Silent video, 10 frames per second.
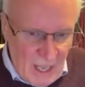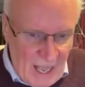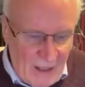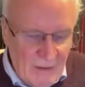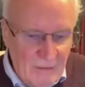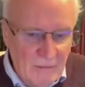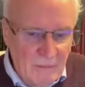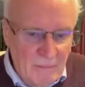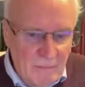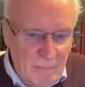
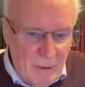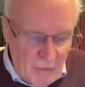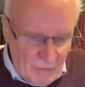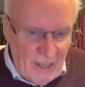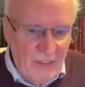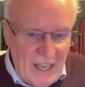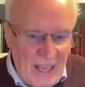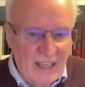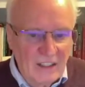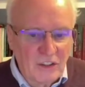Um, but on the other
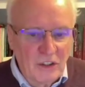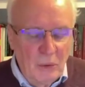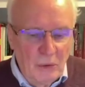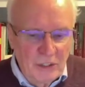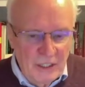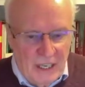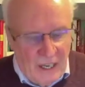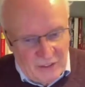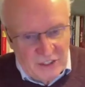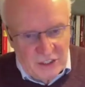hand, you also get
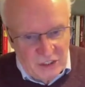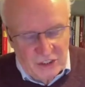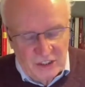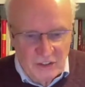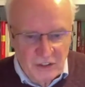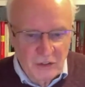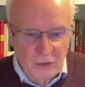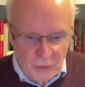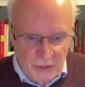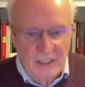other teachers, other
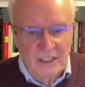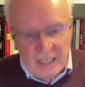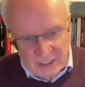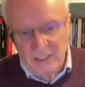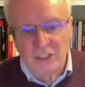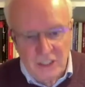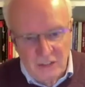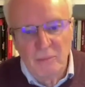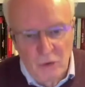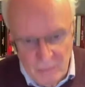schools who say, yes, this is
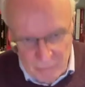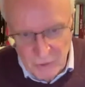even more